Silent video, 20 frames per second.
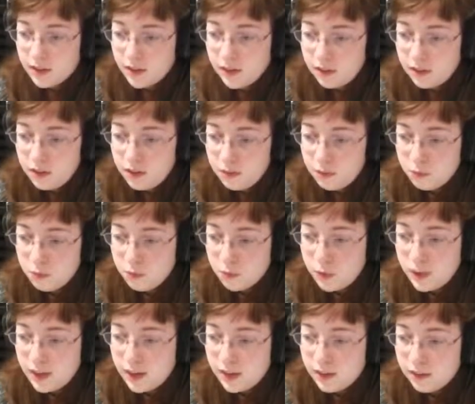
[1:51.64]
How do you
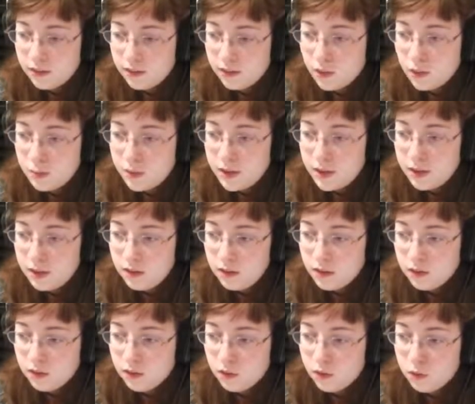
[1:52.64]
create so many
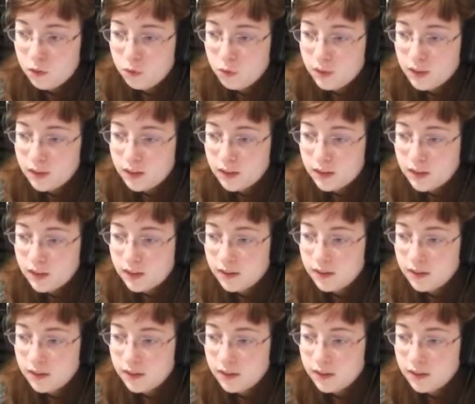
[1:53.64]
units so quickly?